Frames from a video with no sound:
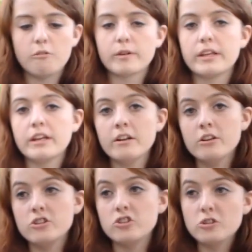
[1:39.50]
Over
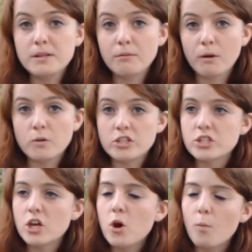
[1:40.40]
here, dubia
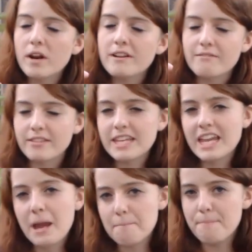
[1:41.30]
roaches, one of
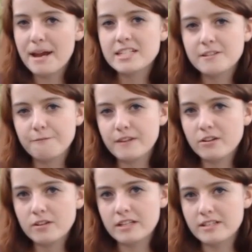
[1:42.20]
the best
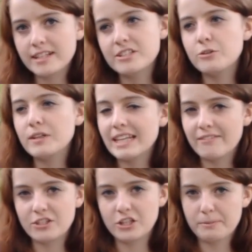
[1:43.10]
feeder insects you can
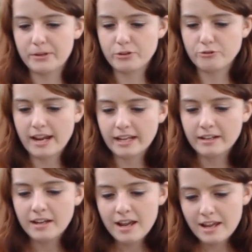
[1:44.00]
give to your bearded dragon.